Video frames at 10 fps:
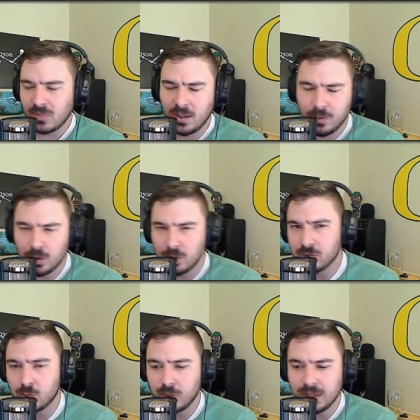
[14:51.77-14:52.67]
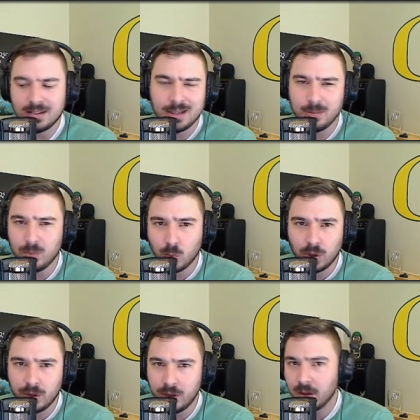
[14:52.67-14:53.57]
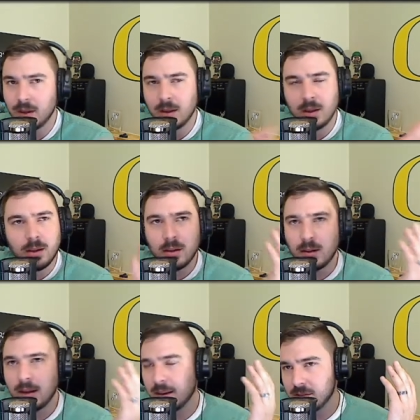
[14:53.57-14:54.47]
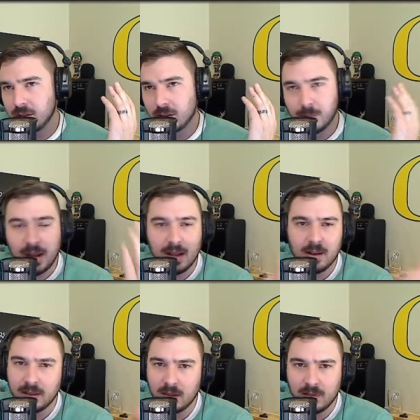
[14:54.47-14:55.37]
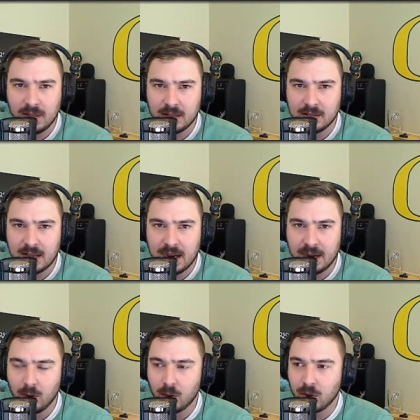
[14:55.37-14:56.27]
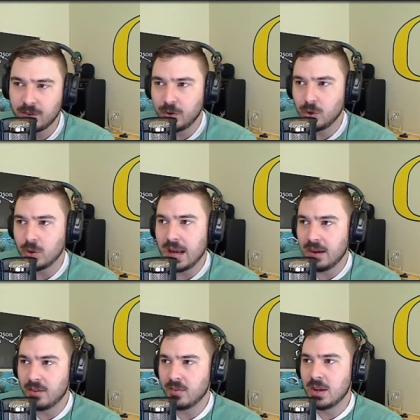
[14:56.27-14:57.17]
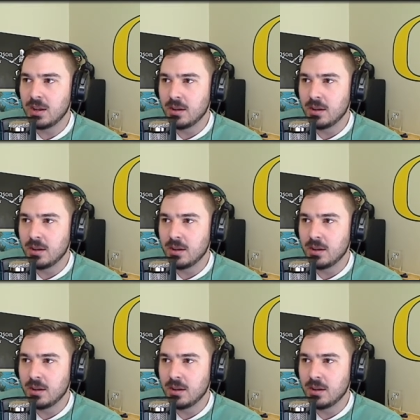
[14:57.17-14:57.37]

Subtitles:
If you used reclaimed wood as your paneling on the inside, or if you have,